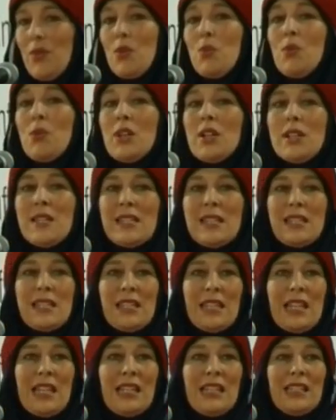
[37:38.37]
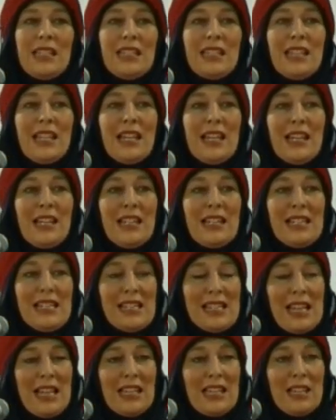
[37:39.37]
The worst thing that they
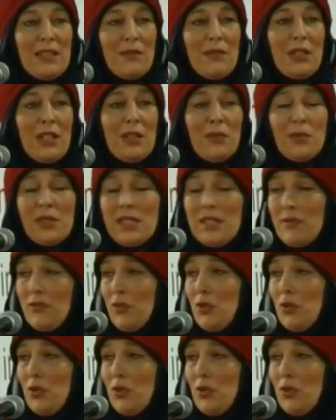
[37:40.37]
said to me was,